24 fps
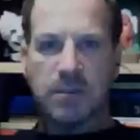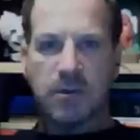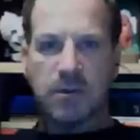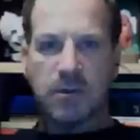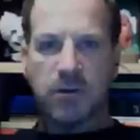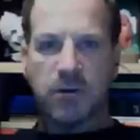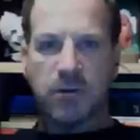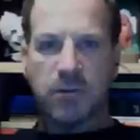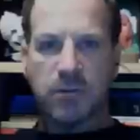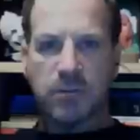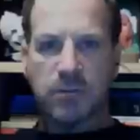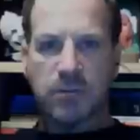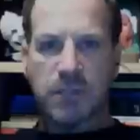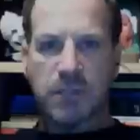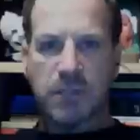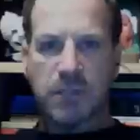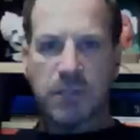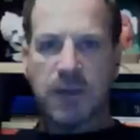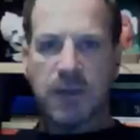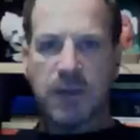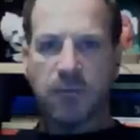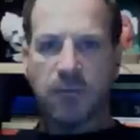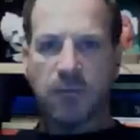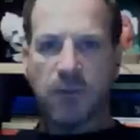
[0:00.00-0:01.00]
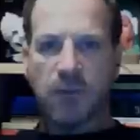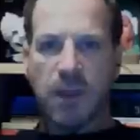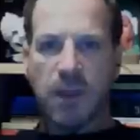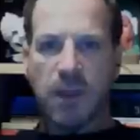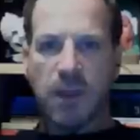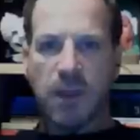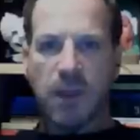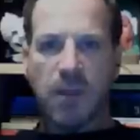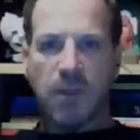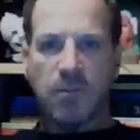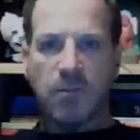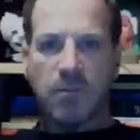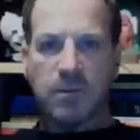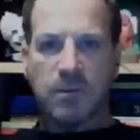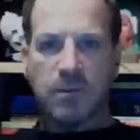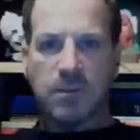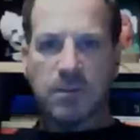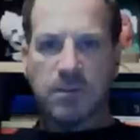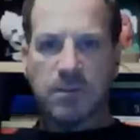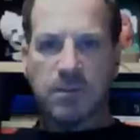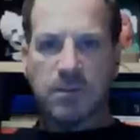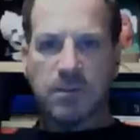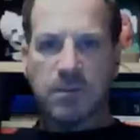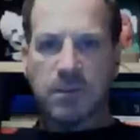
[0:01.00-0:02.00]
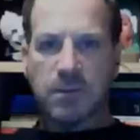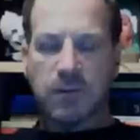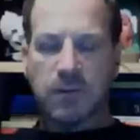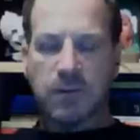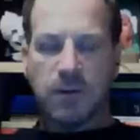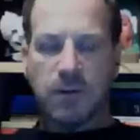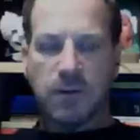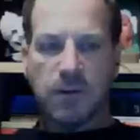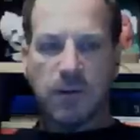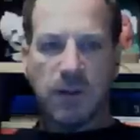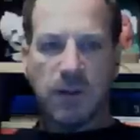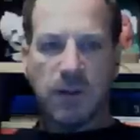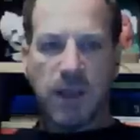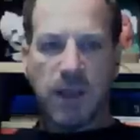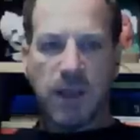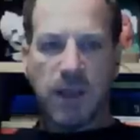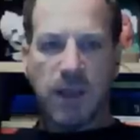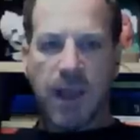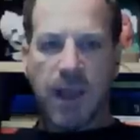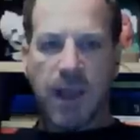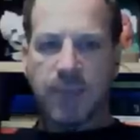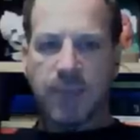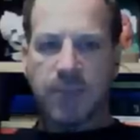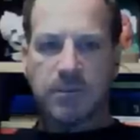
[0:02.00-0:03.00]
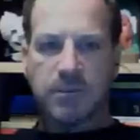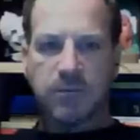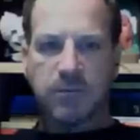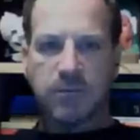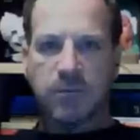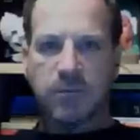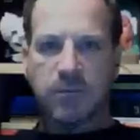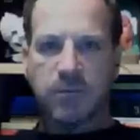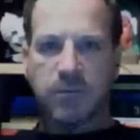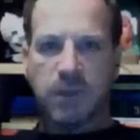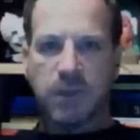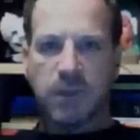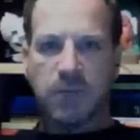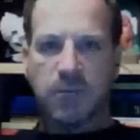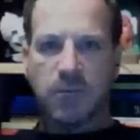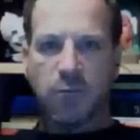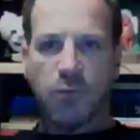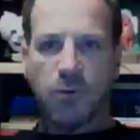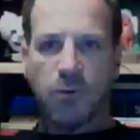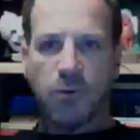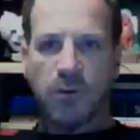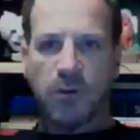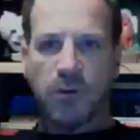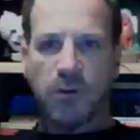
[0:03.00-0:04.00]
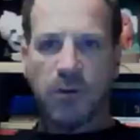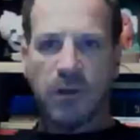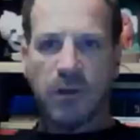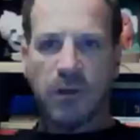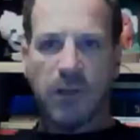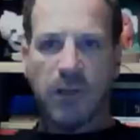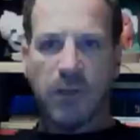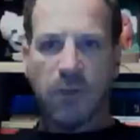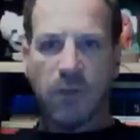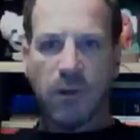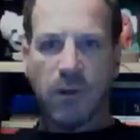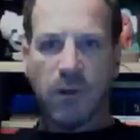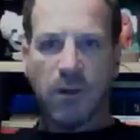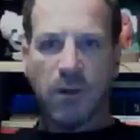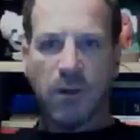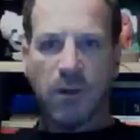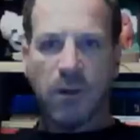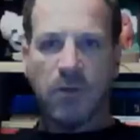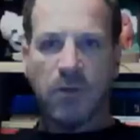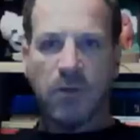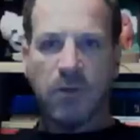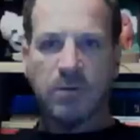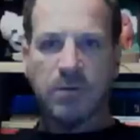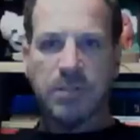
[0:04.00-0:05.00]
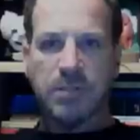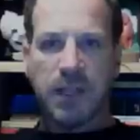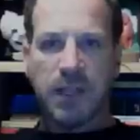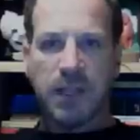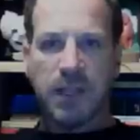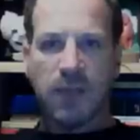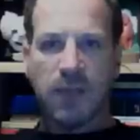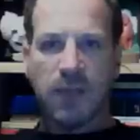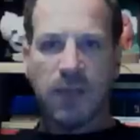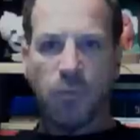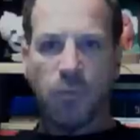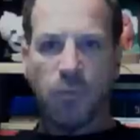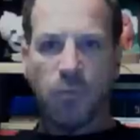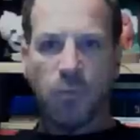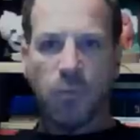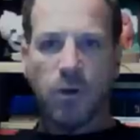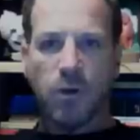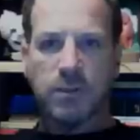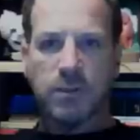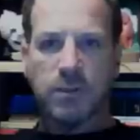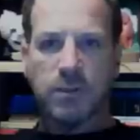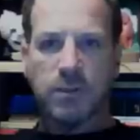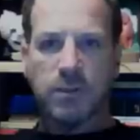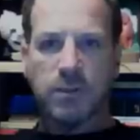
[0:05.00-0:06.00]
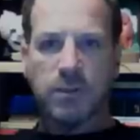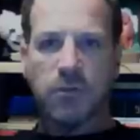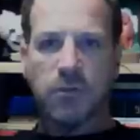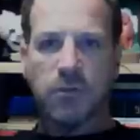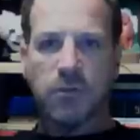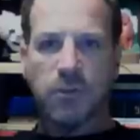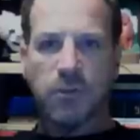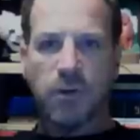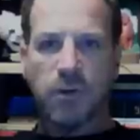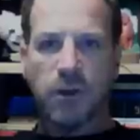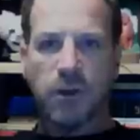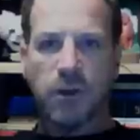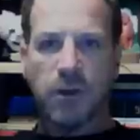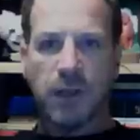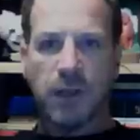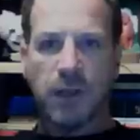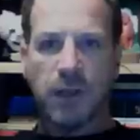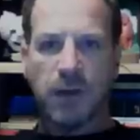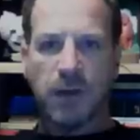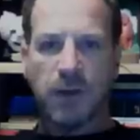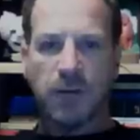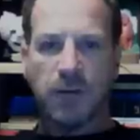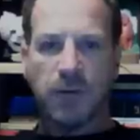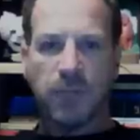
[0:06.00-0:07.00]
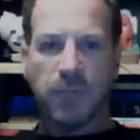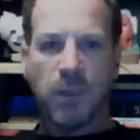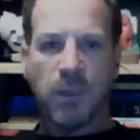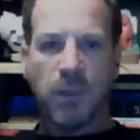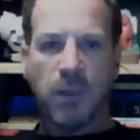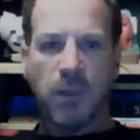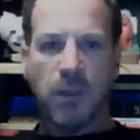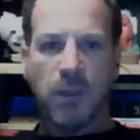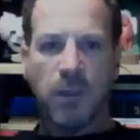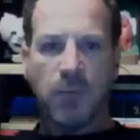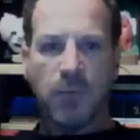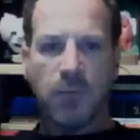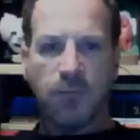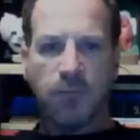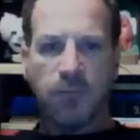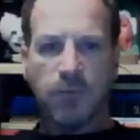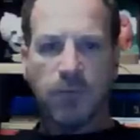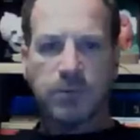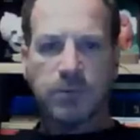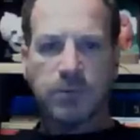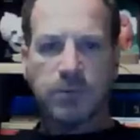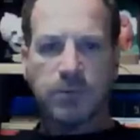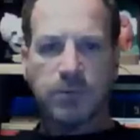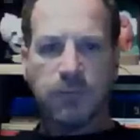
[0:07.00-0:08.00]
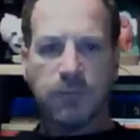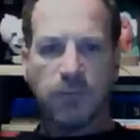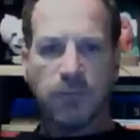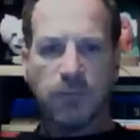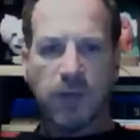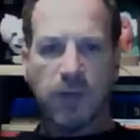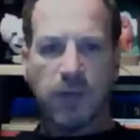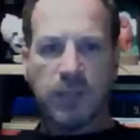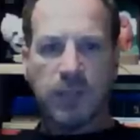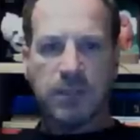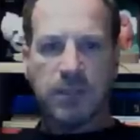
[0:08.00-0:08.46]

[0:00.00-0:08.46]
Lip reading: out. This is absolutely important that we understand what is going on here. But first, before I get to that,